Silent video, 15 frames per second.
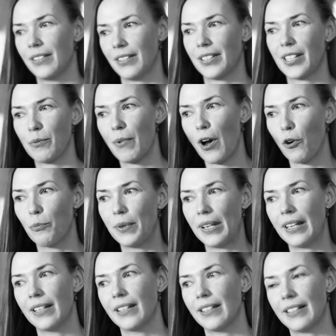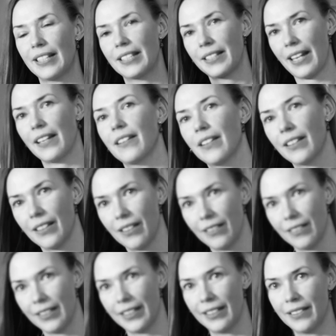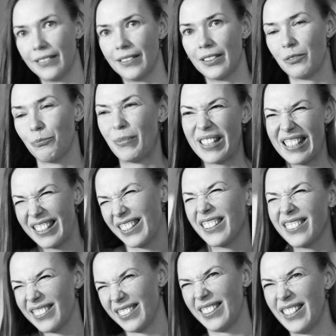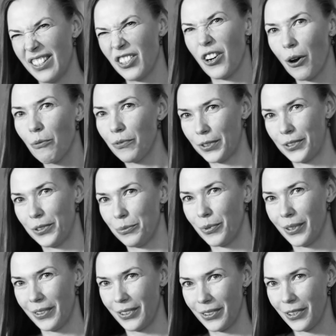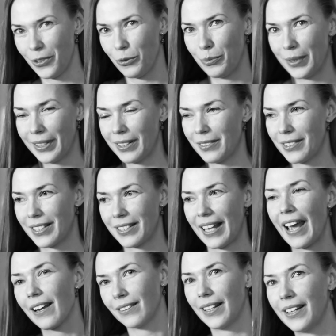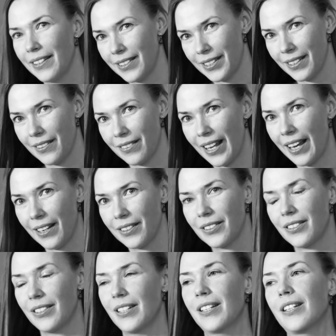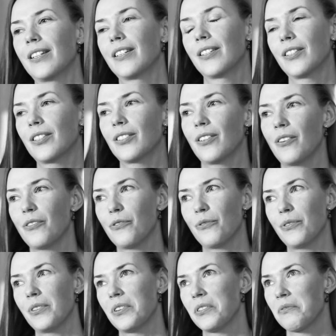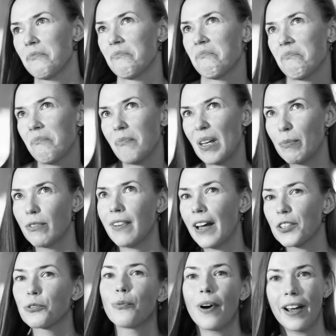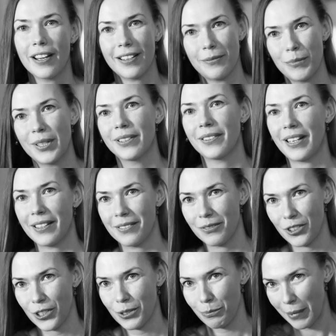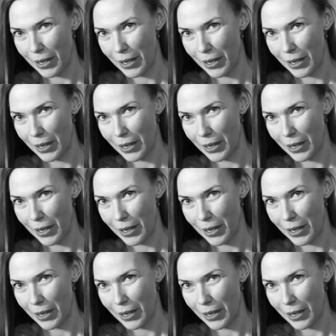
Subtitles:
somehow being aesthetical and but still uncomfortable, you know, but stylizing that. So maybe that's why, I mean, I just